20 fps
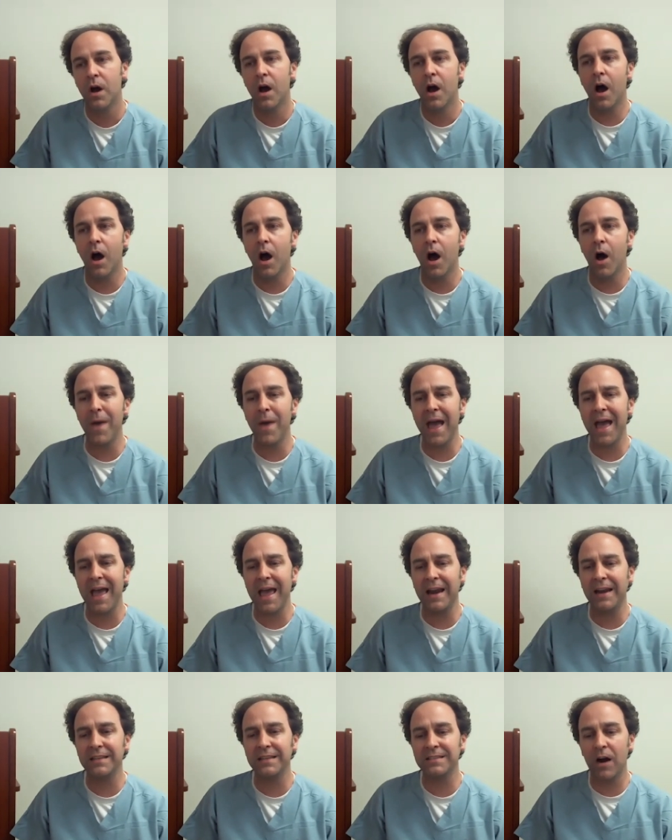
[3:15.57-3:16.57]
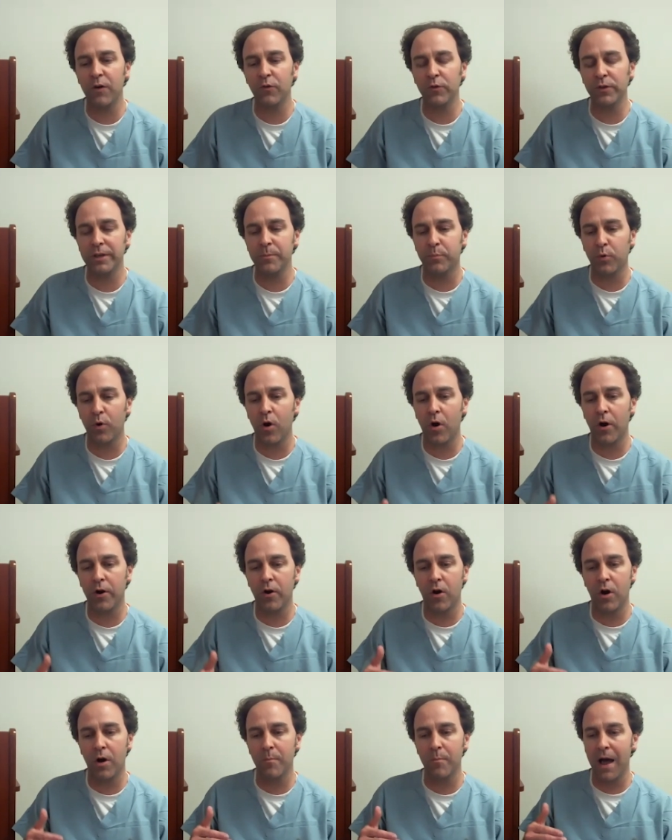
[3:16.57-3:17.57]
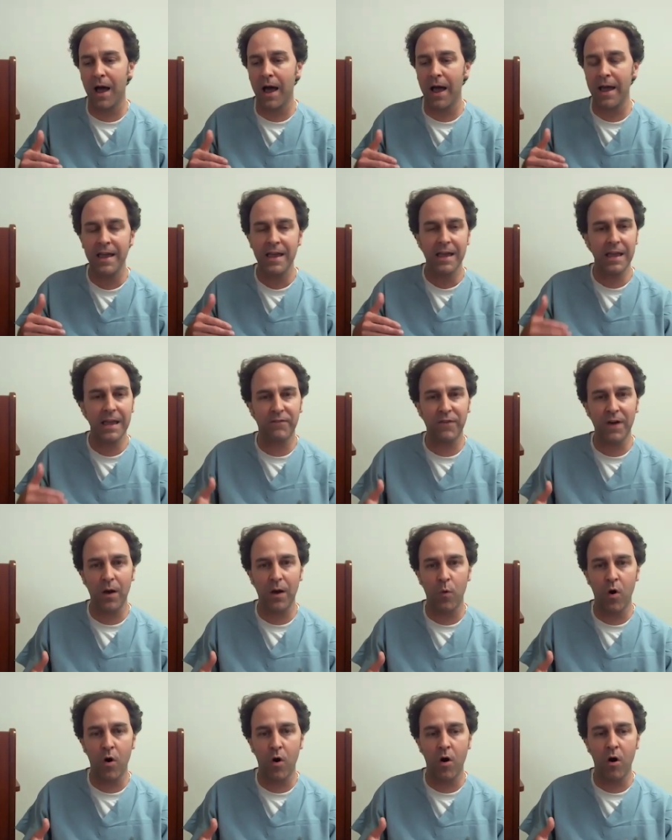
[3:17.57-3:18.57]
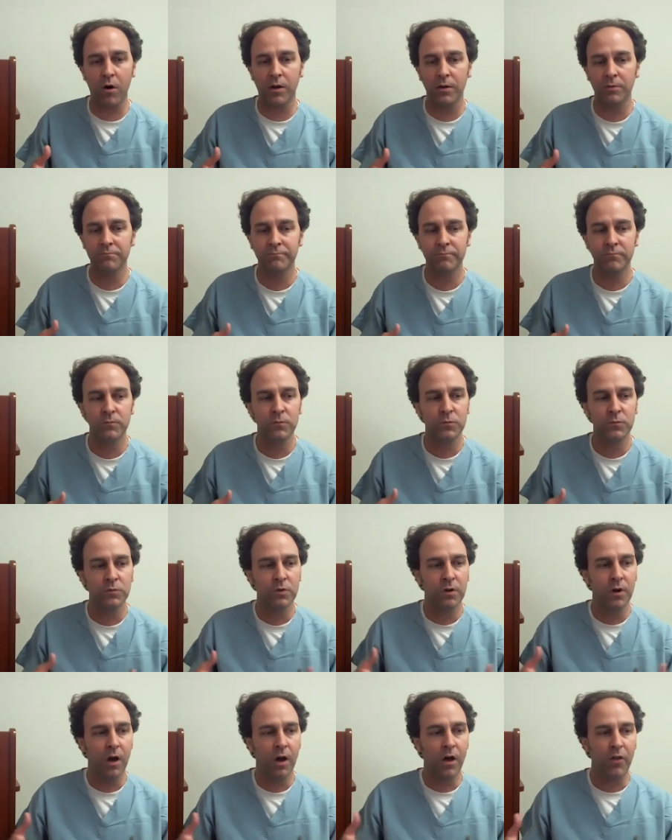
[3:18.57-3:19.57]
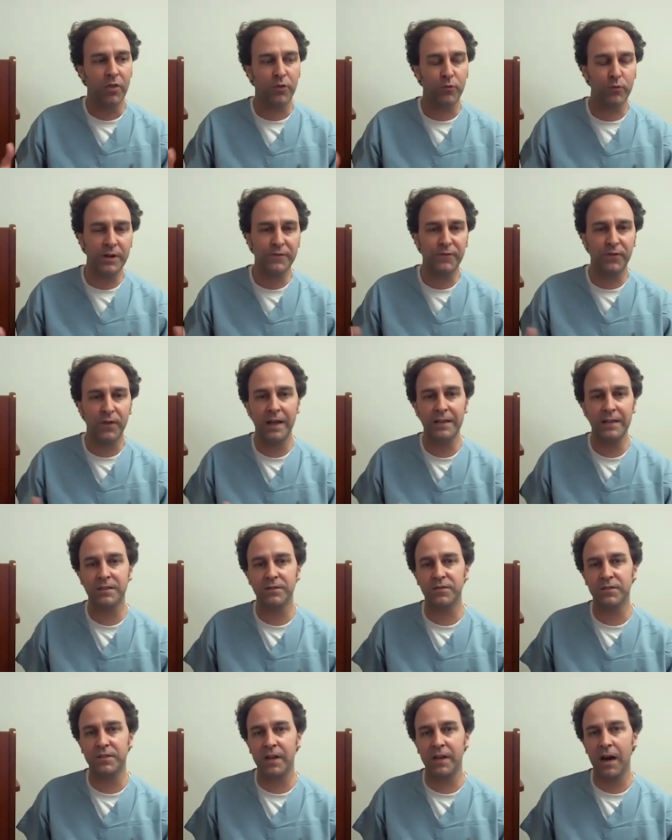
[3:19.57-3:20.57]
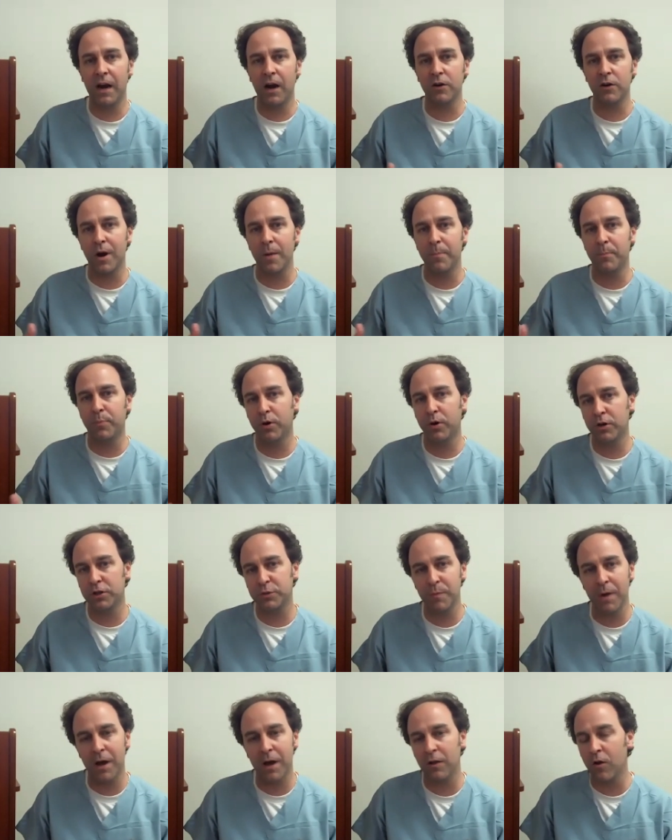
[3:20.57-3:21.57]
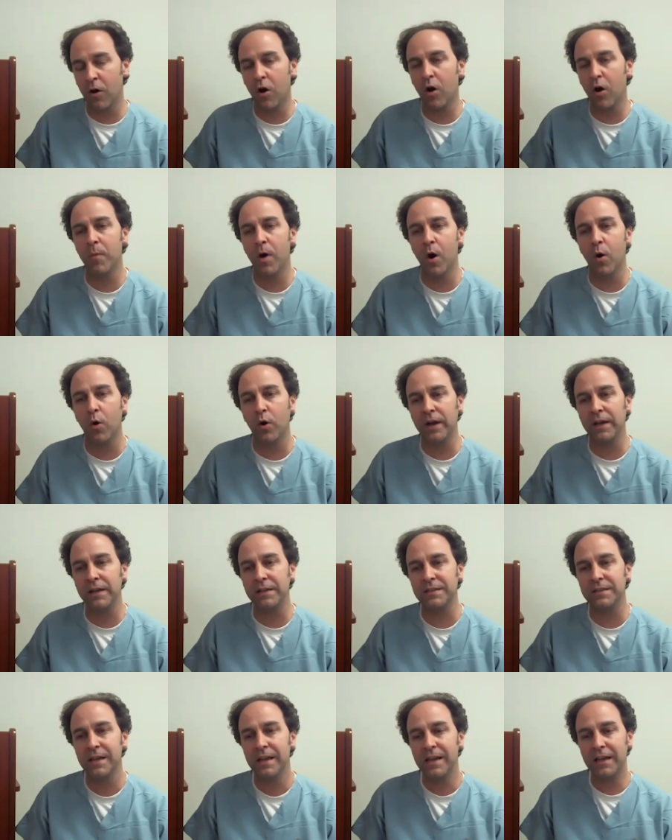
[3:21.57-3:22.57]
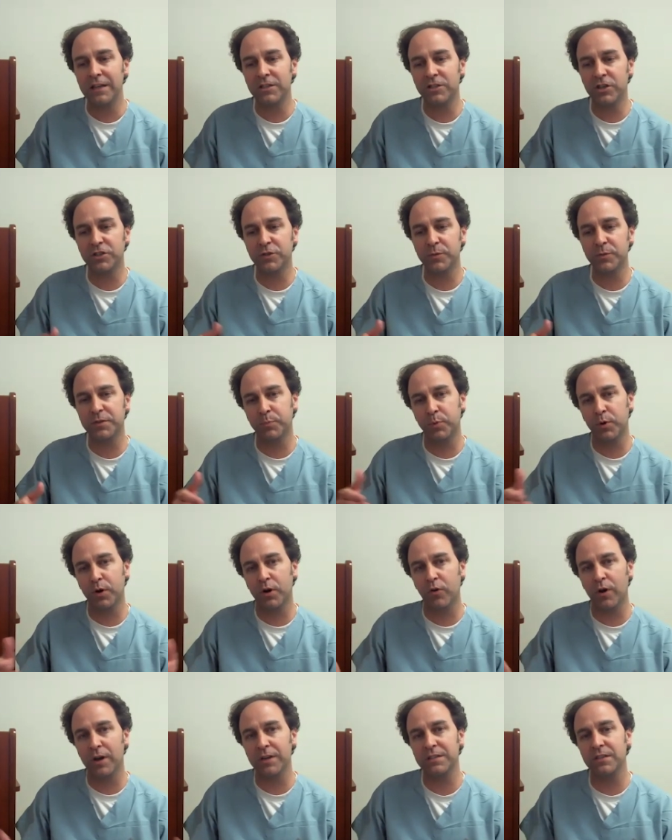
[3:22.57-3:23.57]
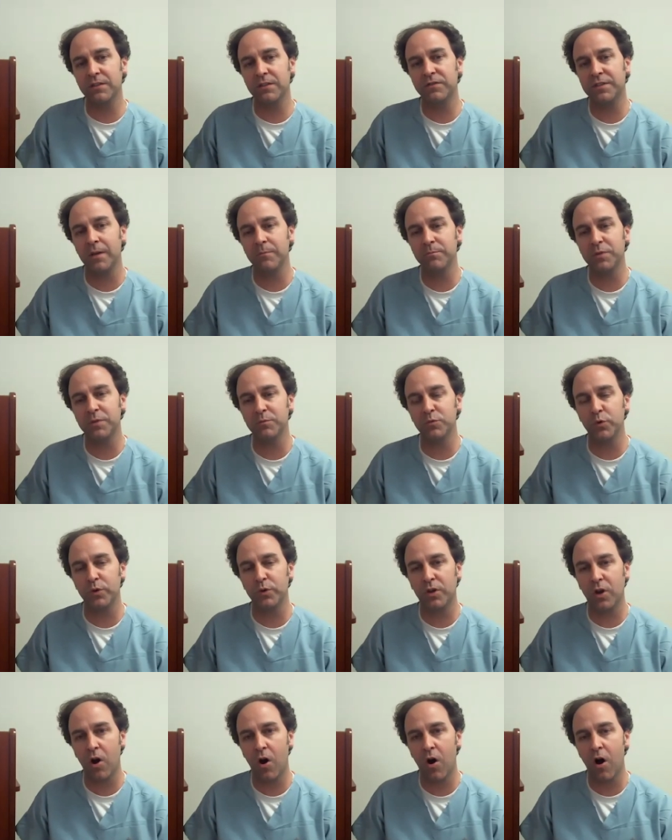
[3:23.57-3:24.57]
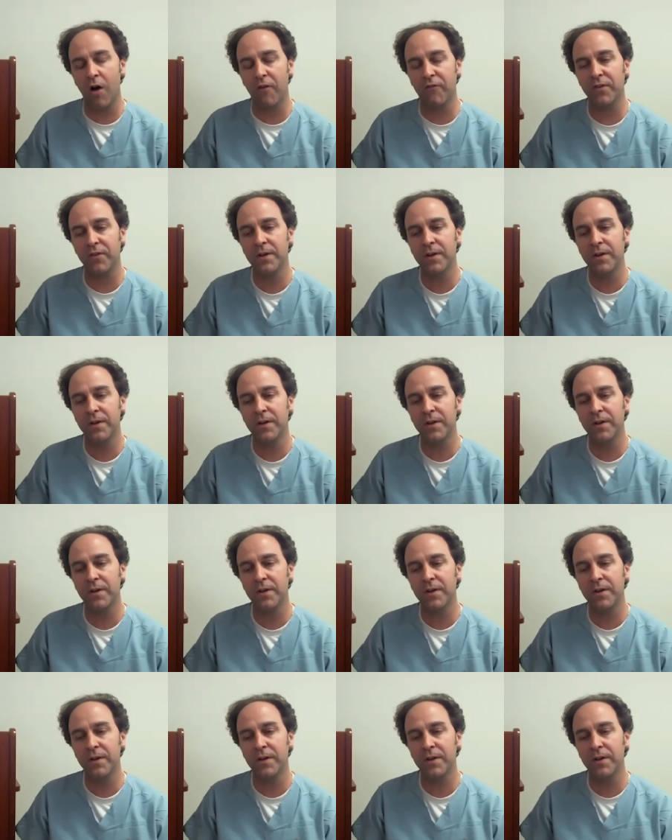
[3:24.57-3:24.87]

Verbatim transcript: Um, and, and it's not really brought on by if I walk three flights of stairs or I push my lawnmower. It's, it's just this progressive symptoms with cough.